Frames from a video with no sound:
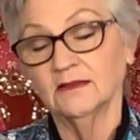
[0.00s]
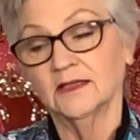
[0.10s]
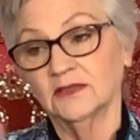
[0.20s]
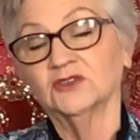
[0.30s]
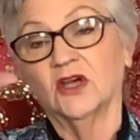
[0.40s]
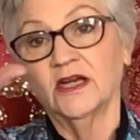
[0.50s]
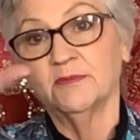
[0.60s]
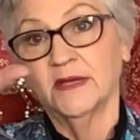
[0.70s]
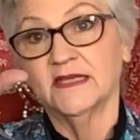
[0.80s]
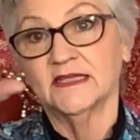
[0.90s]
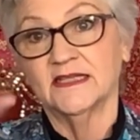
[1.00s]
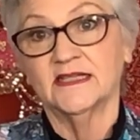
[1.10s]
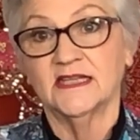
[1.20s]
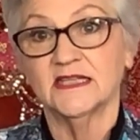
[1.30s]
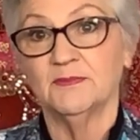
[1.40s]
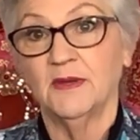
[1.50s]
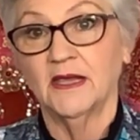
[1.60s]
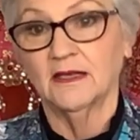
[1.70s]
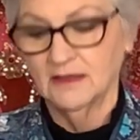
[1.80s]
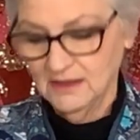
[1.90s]
little tiny pieces this big,
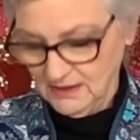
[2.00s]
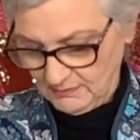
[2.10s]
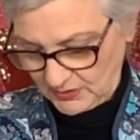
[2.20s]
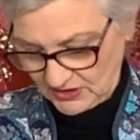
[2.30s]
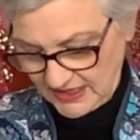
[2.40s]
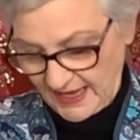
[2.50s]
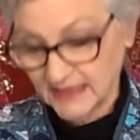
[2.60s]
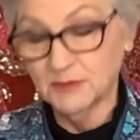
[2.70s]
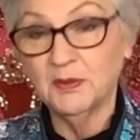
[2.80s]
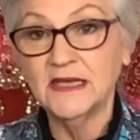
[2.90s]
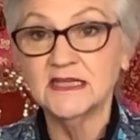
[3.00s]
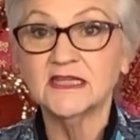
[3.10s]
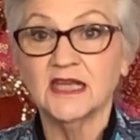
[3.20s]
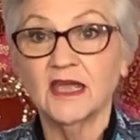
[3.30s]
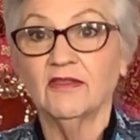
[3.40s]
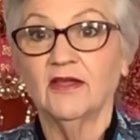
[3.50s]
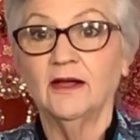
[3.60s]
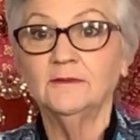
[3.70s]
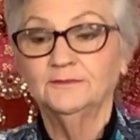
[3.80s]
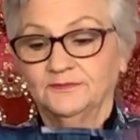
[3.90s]
because I had to piece
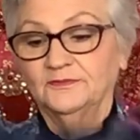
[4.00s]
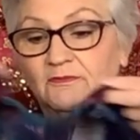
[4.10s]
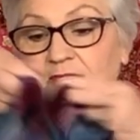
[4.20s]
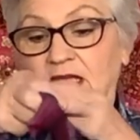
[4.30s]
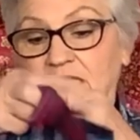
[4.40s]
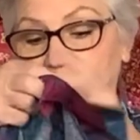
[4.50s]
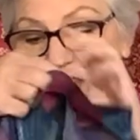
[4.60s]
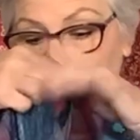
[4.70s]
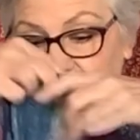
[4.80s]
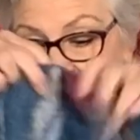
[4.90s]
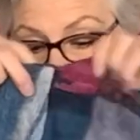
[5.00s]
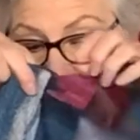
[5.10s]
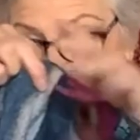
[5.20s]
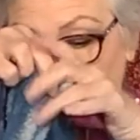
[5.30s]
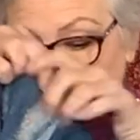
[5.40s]
together to get